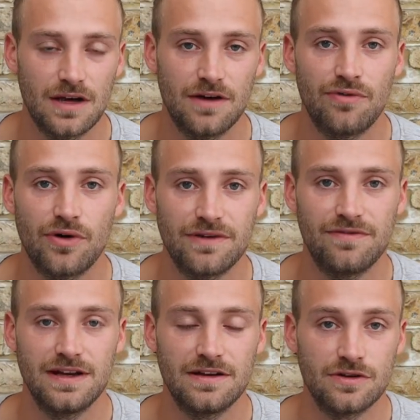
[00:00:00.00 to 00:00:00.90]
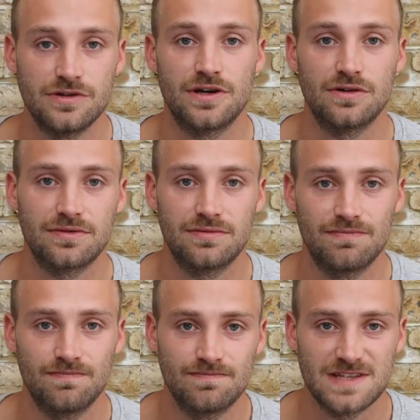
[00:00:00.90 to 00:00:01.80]
Avoid feeding your dog
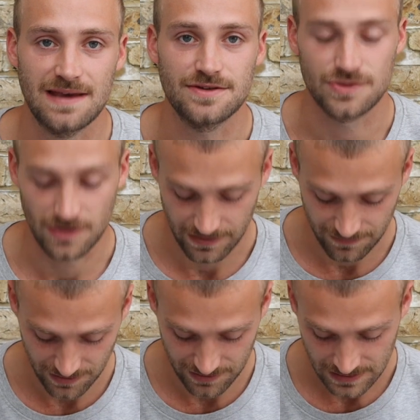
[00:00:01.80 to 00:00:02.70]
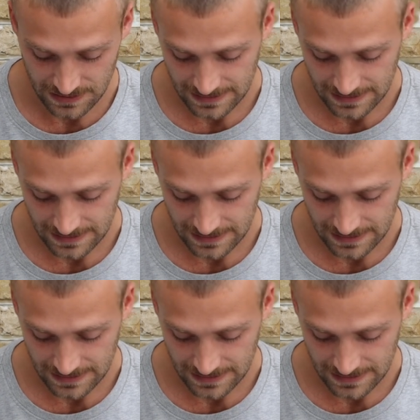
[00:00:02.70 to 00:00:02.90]
tails dry food.